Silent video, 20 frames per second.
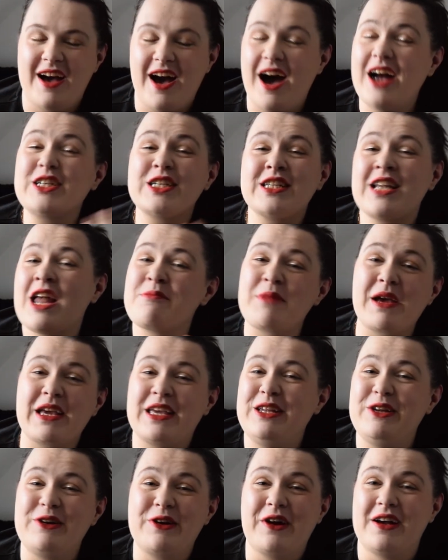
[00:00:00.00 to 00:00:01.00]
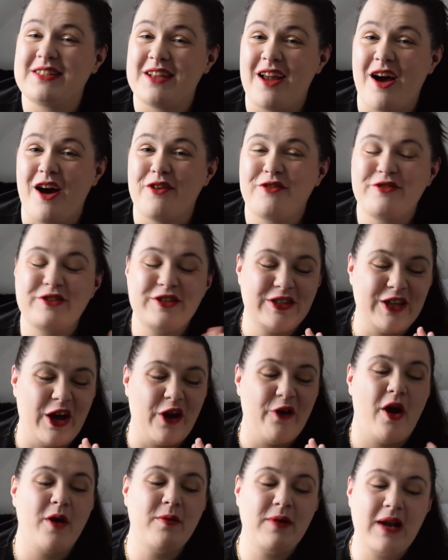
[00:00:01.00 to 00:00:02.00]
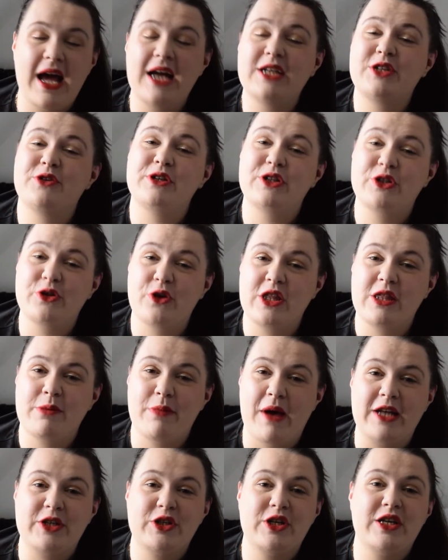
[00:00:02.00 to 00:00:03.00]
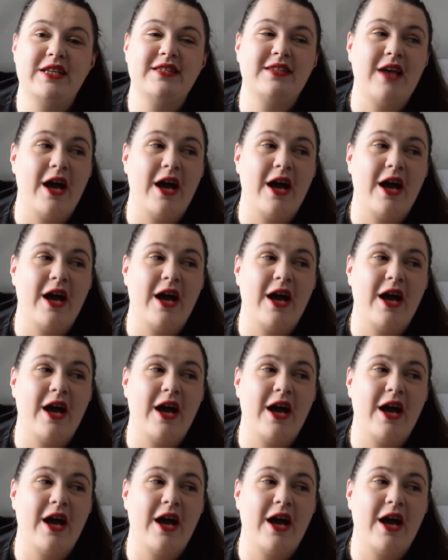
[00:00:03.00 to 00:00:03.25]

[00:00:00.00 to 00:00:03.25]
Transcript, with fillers: I just like making you guys laugh, so I'm glad you're enjoying the badges.